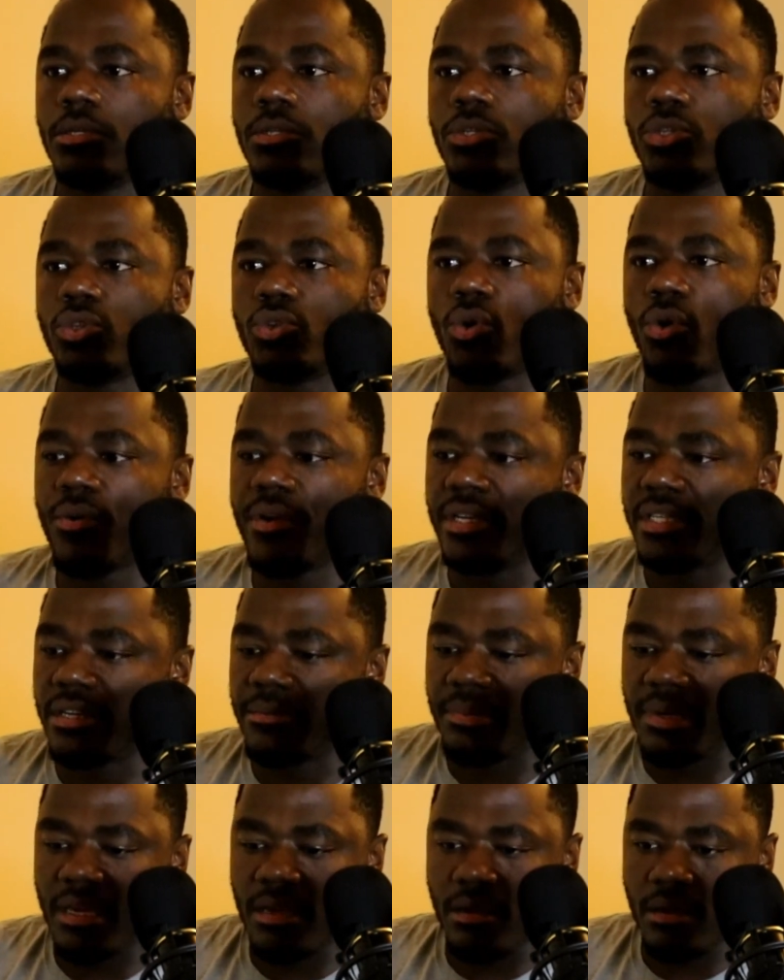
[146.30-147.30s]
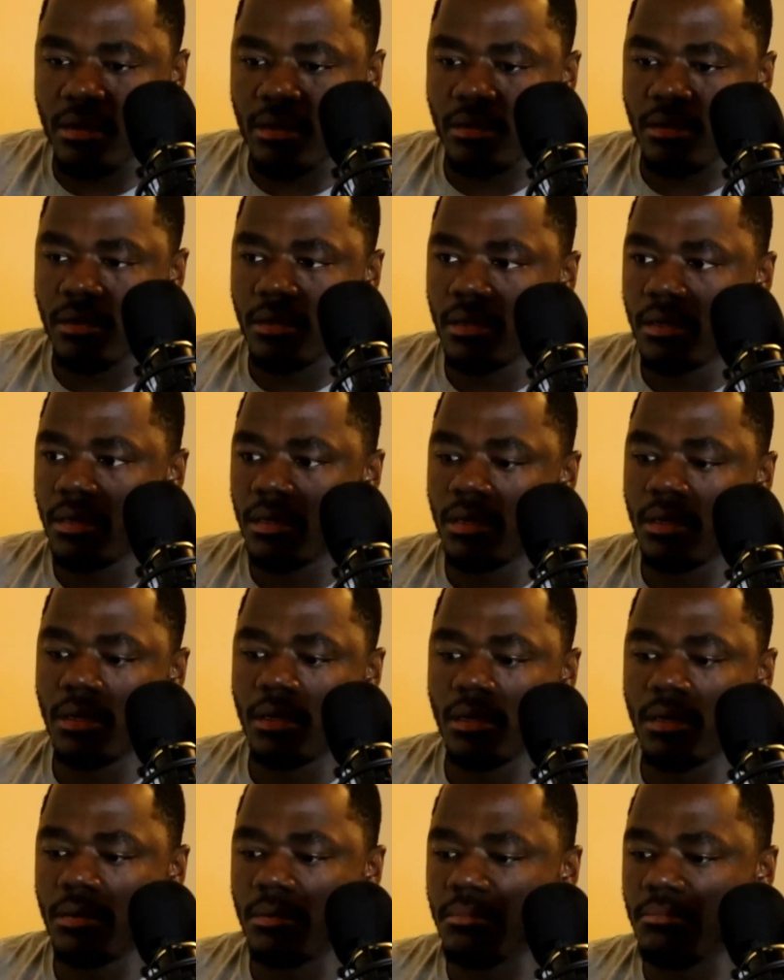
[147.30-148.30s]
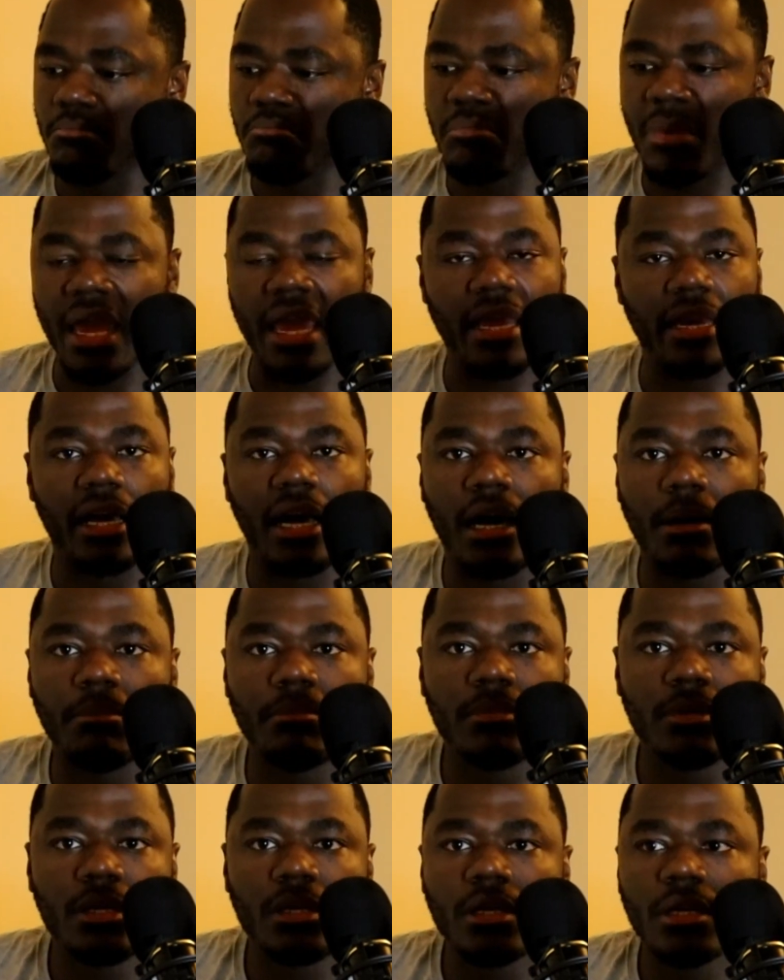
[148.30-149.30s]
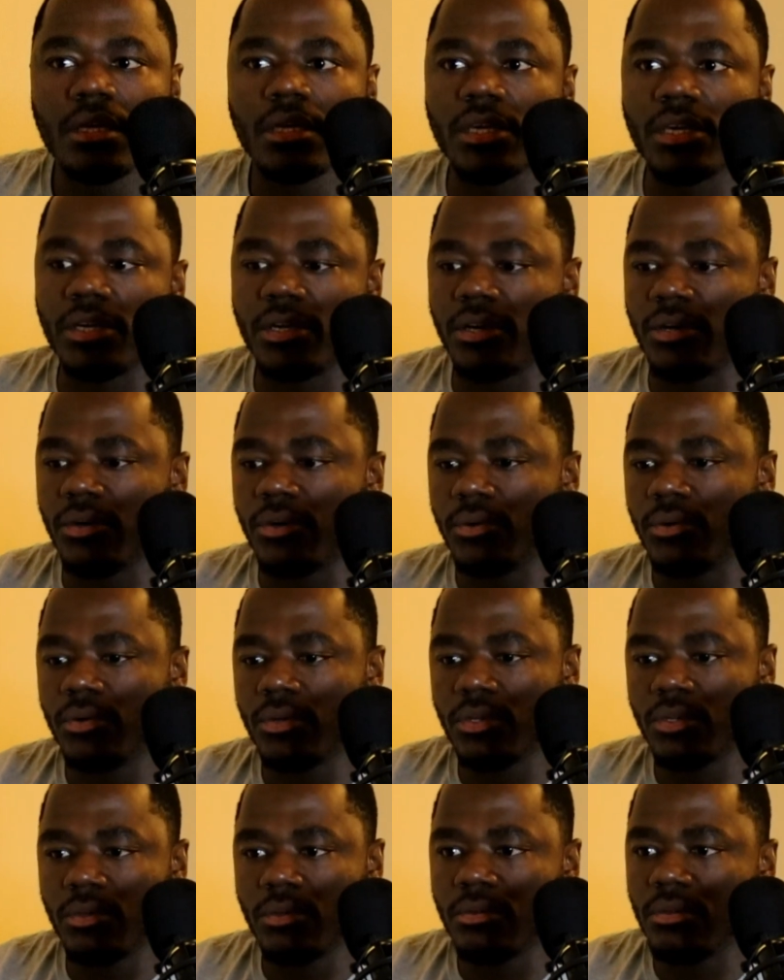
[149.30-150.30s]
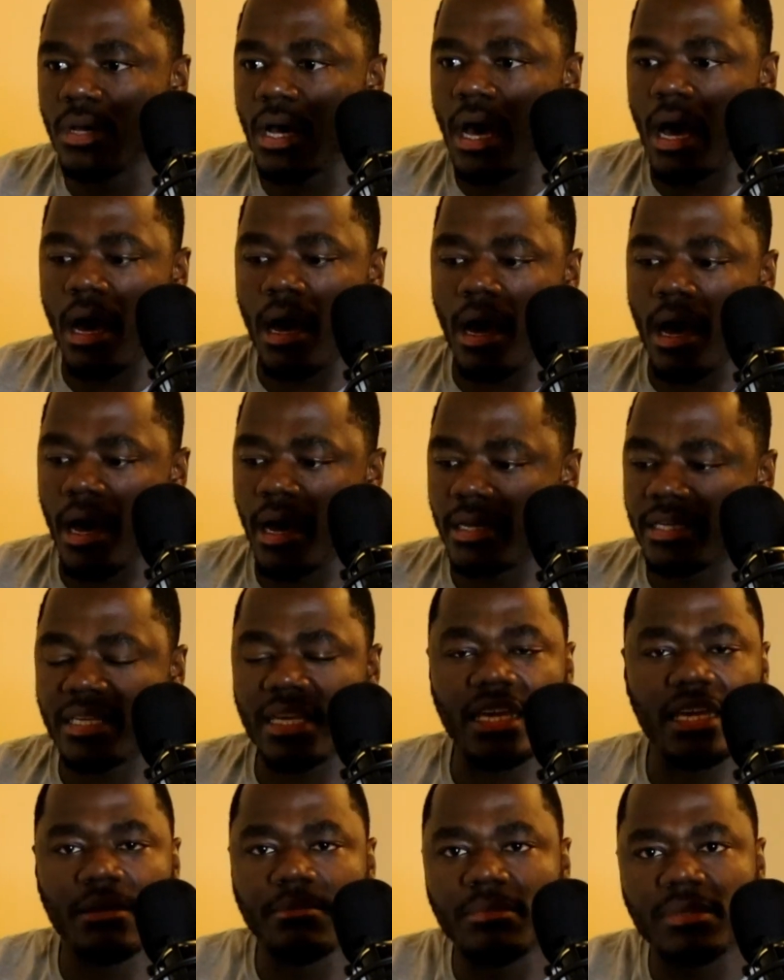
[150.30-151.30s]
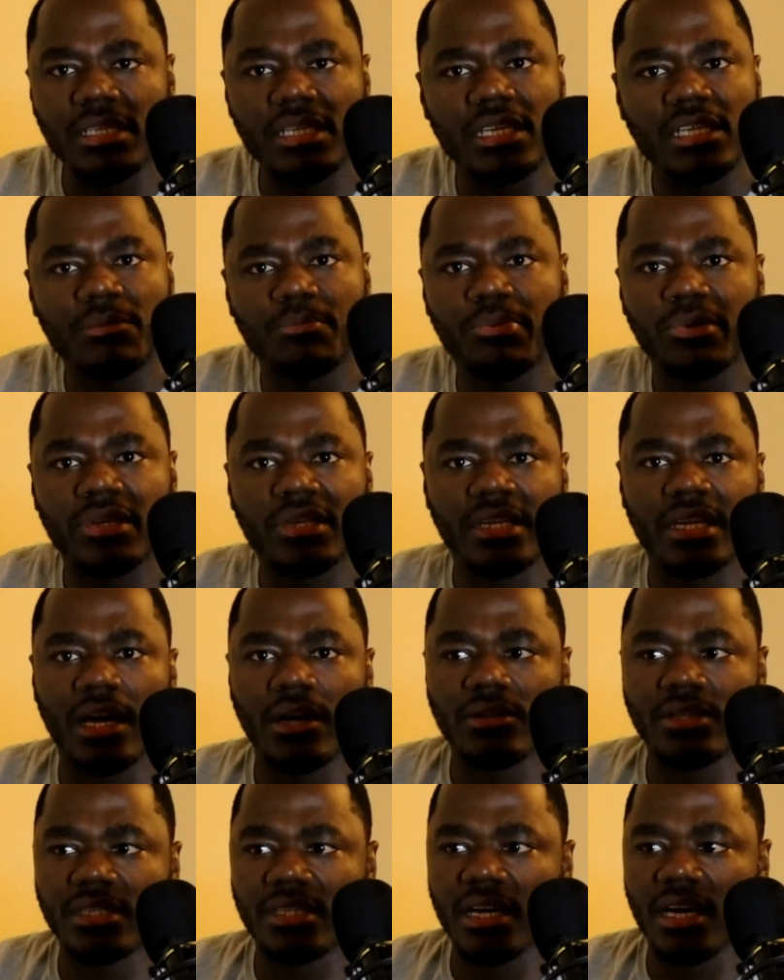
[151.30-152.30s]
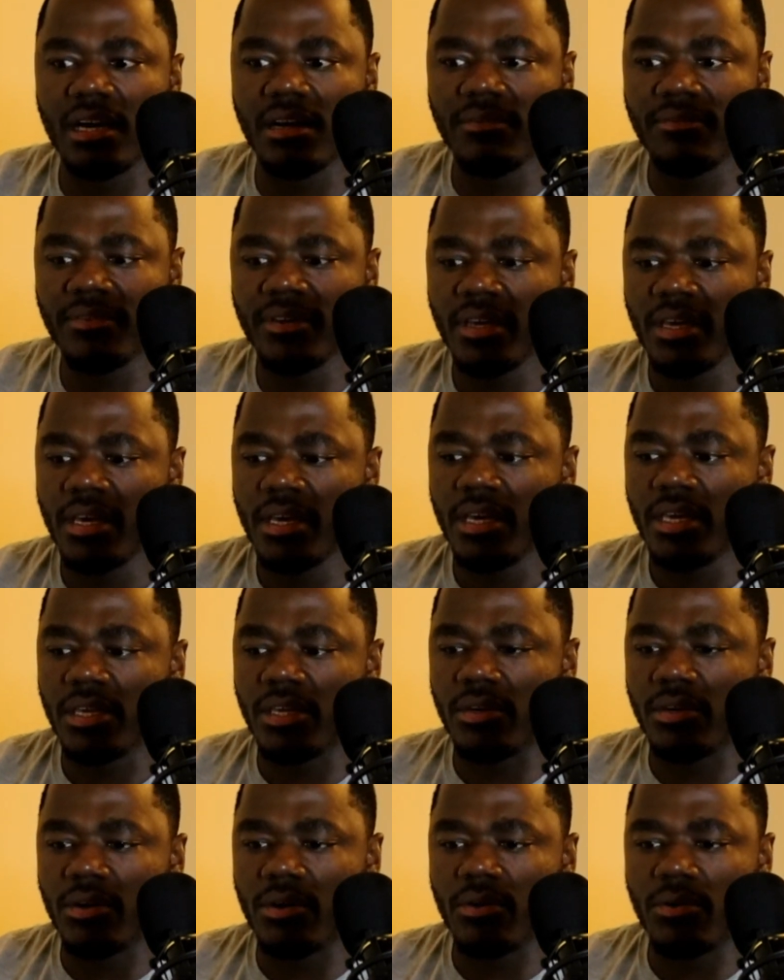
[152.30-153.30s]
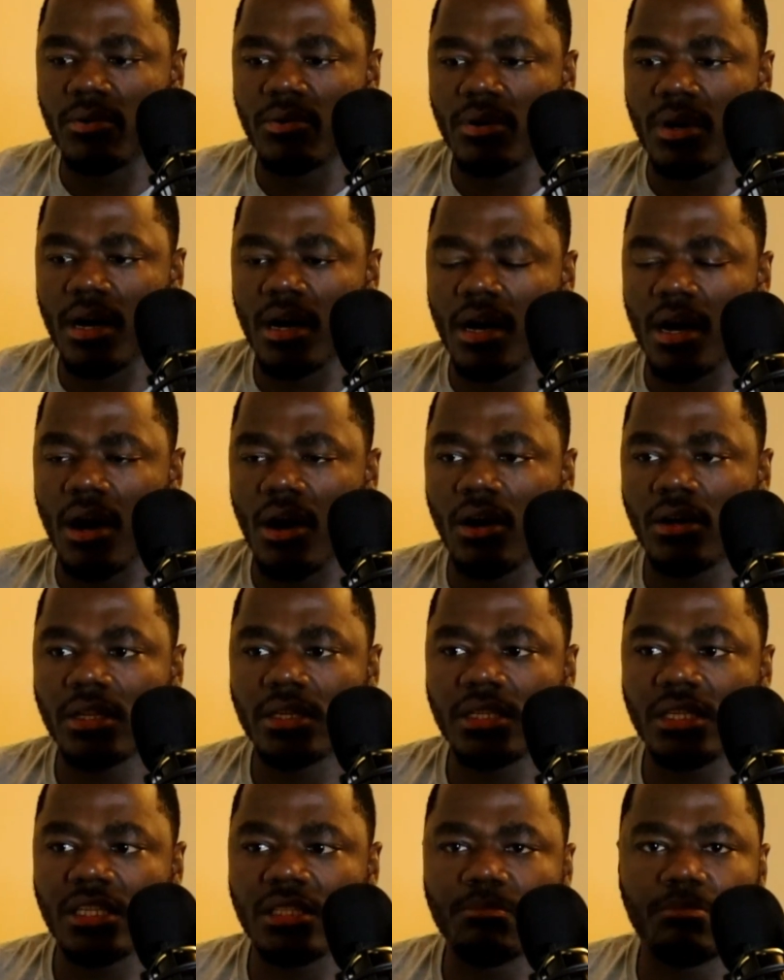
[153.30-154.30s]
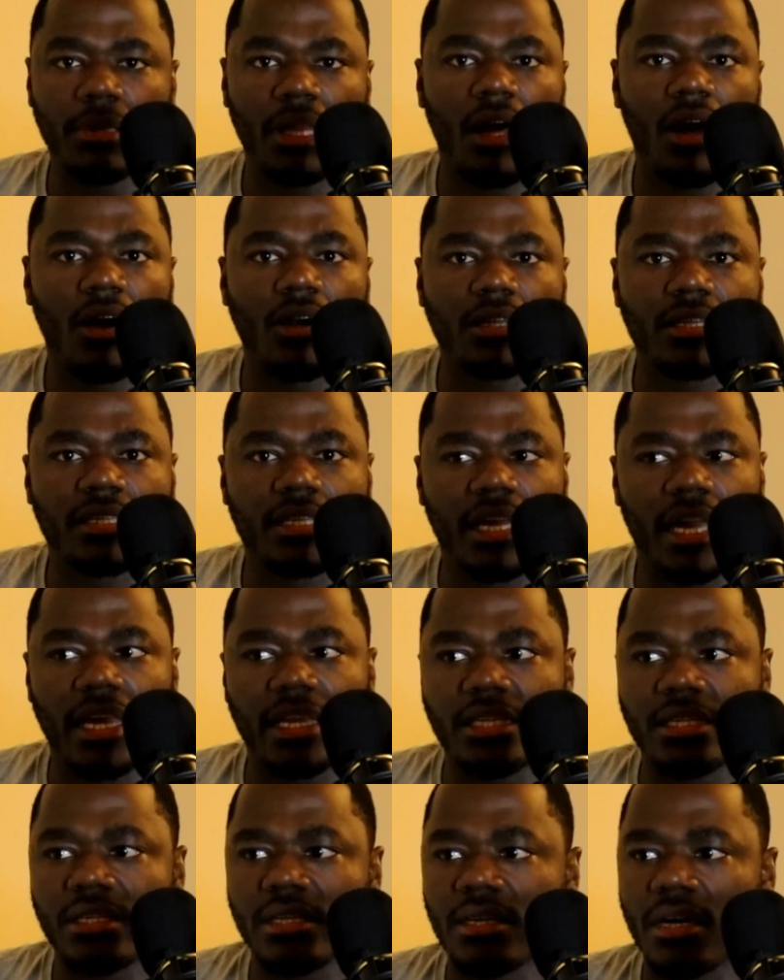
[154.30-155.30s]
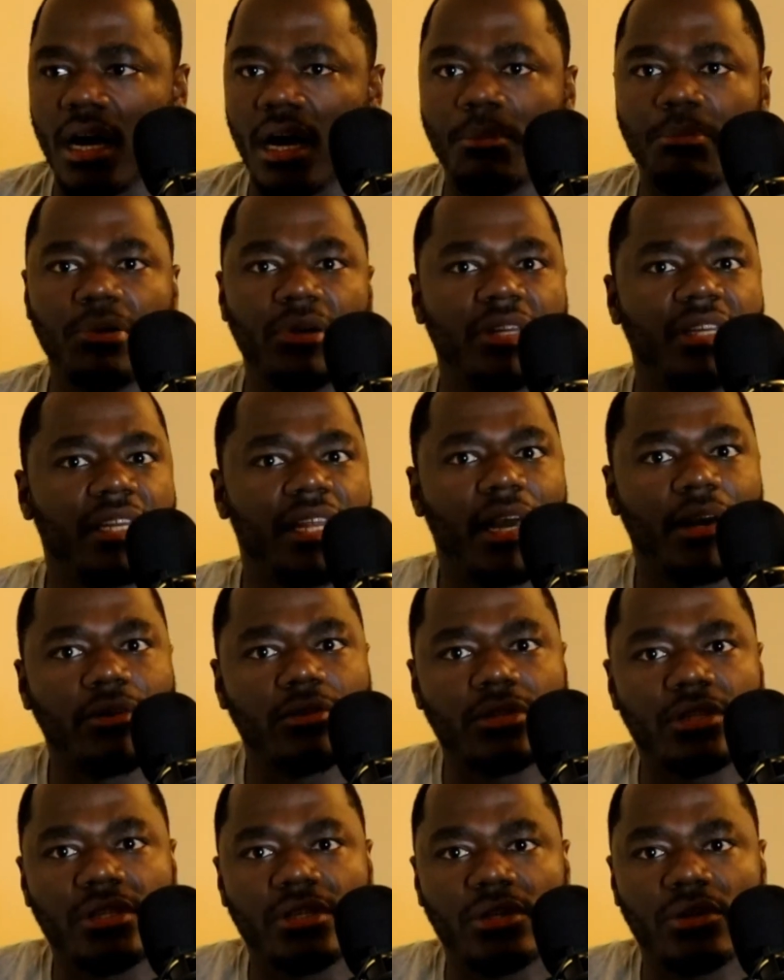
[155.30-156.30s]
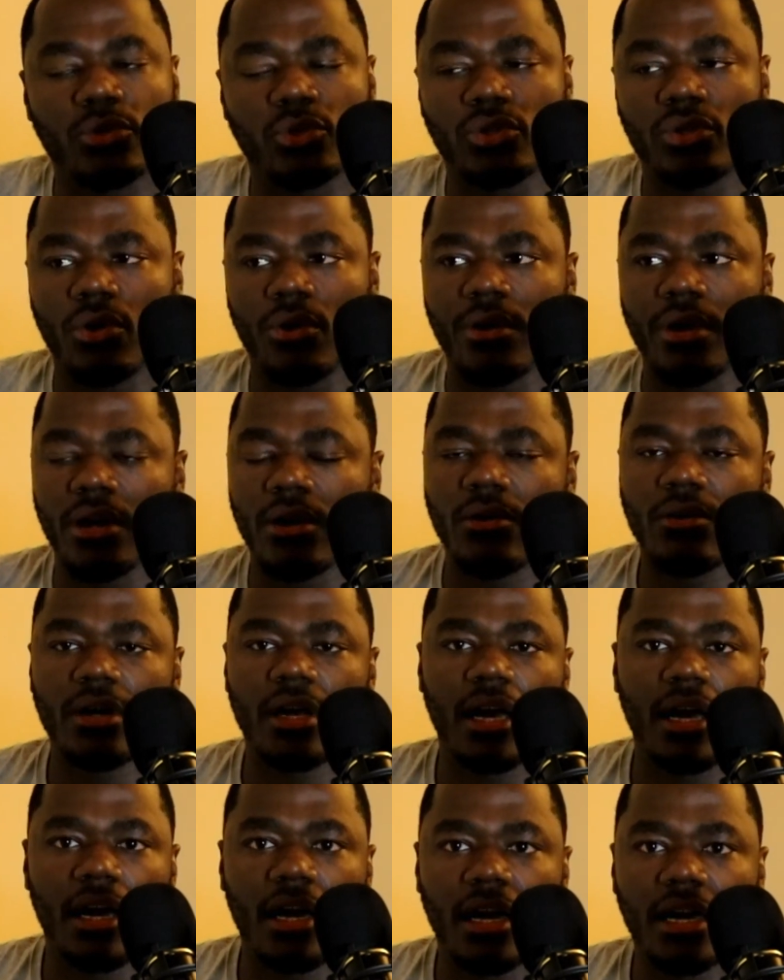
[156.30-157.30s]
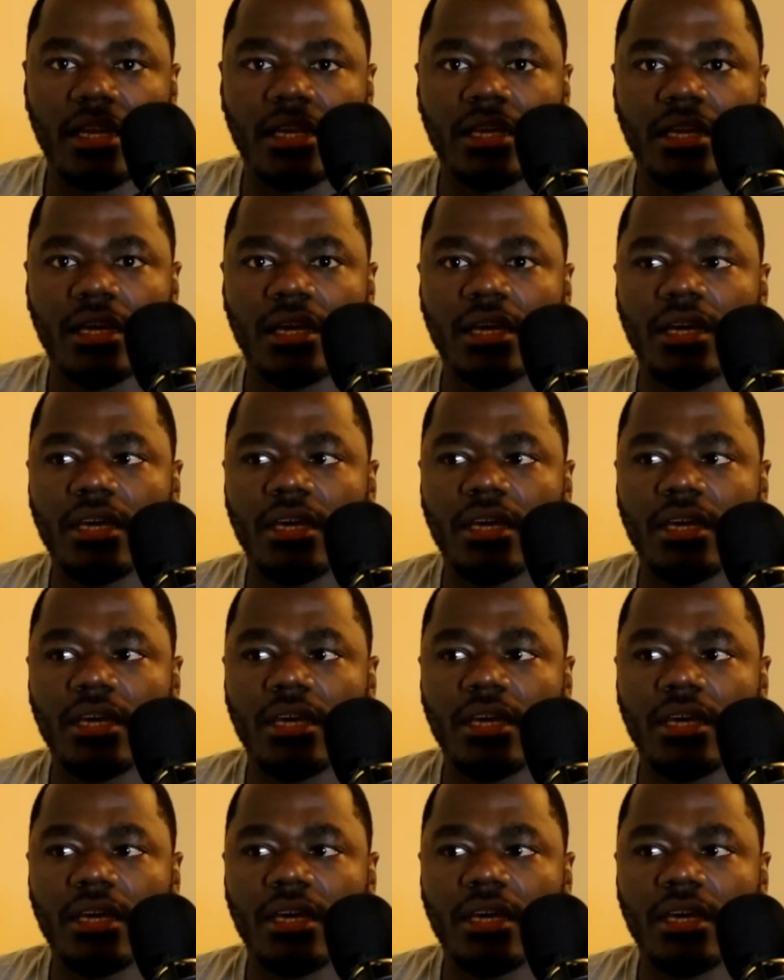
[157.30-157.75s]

stories are being made up, TMZ is putting out stuff, all of these blog sites are putting out, story. Oh God,